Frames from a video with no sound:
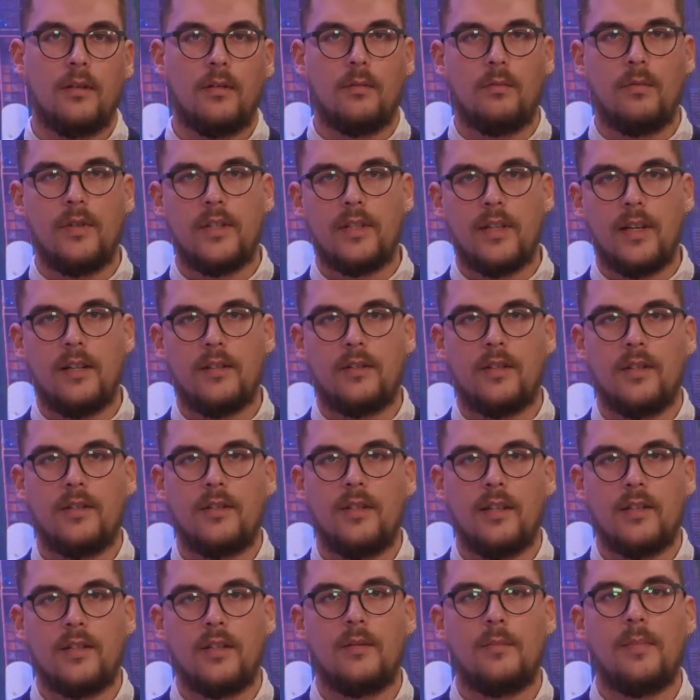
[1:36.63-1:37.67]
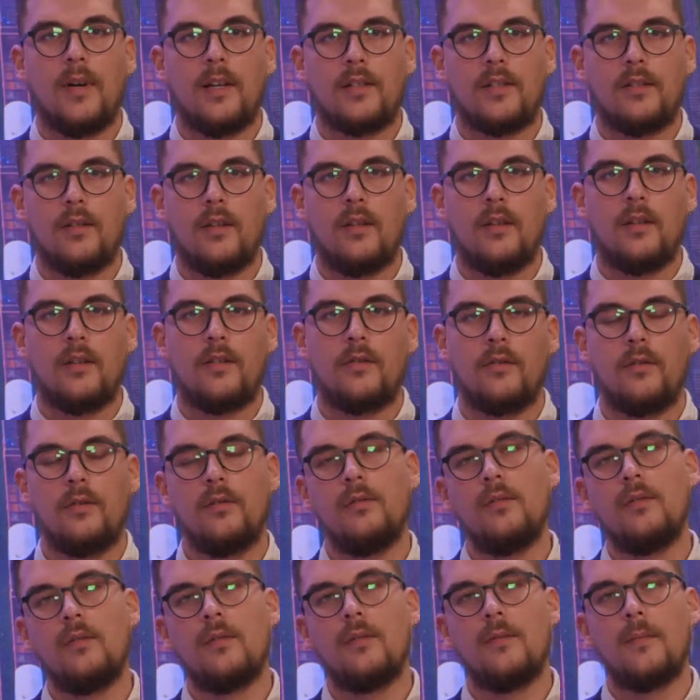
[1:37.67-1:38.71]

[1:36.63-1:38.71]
which countries does it pass through?